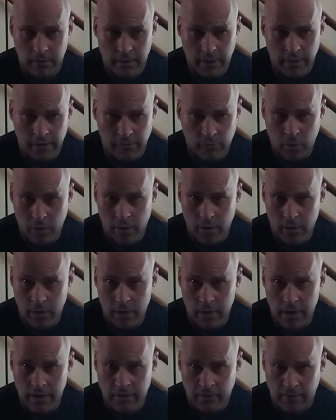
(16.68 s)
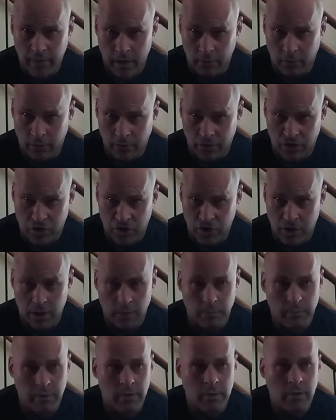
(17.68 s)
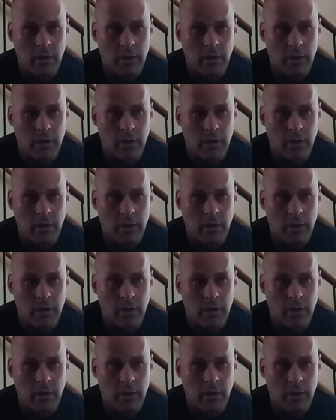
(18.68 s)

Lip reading: is where it's available to ship.